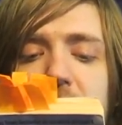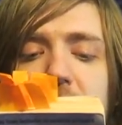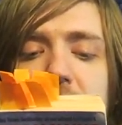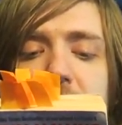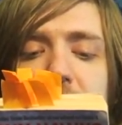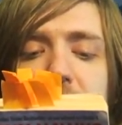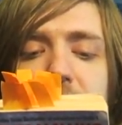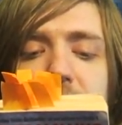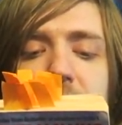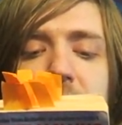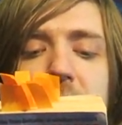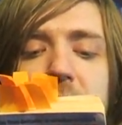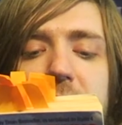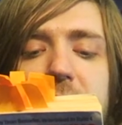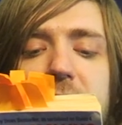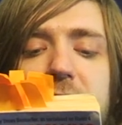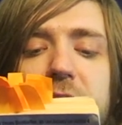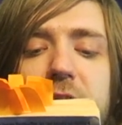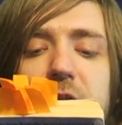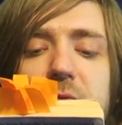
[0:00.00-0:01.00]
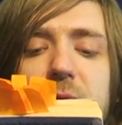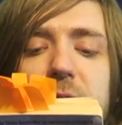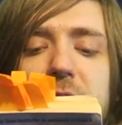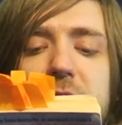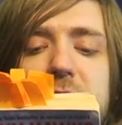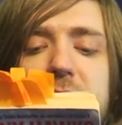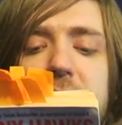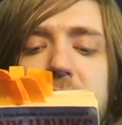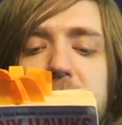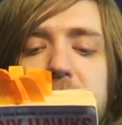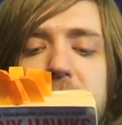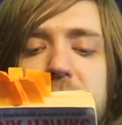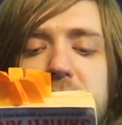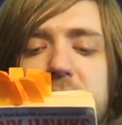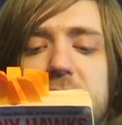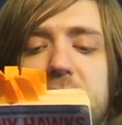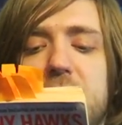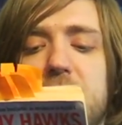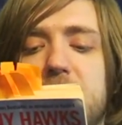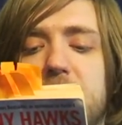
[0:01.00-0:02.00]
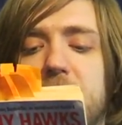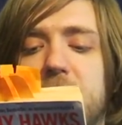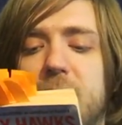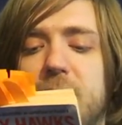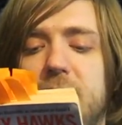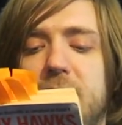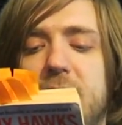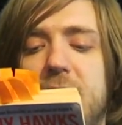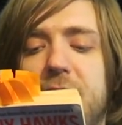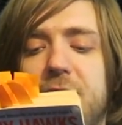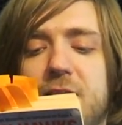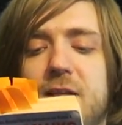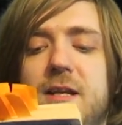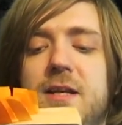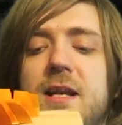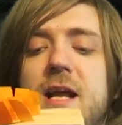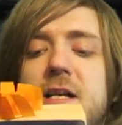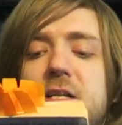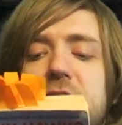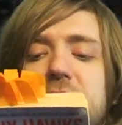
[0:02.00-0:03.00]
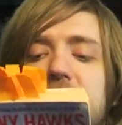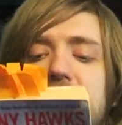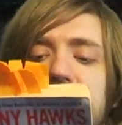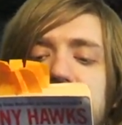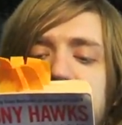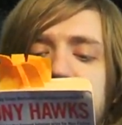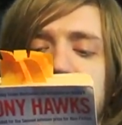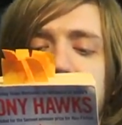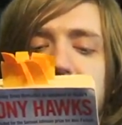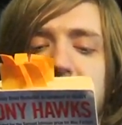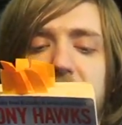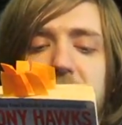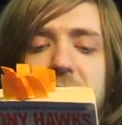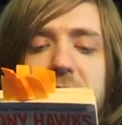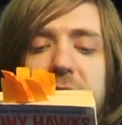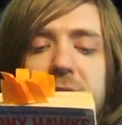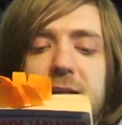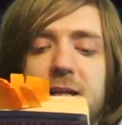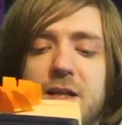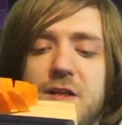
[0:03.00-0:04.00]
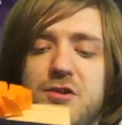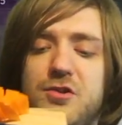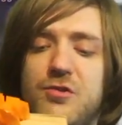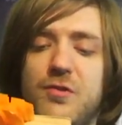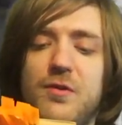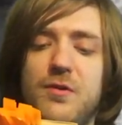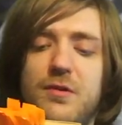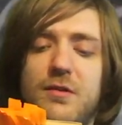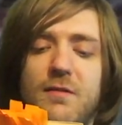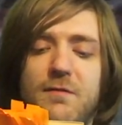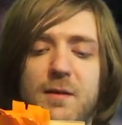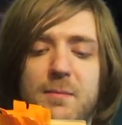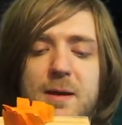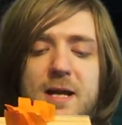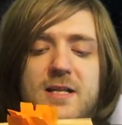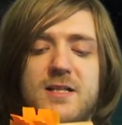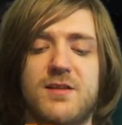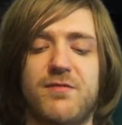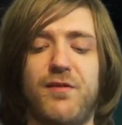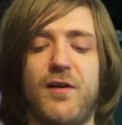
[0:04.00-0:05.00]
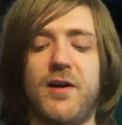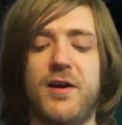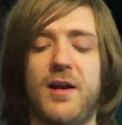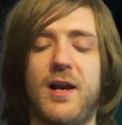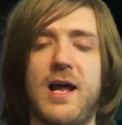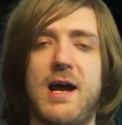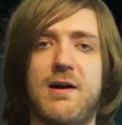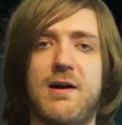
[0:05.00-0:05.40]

Ireland, leading to an excitement denouement in, Nav in Nazareth and the naked truth of the bet's final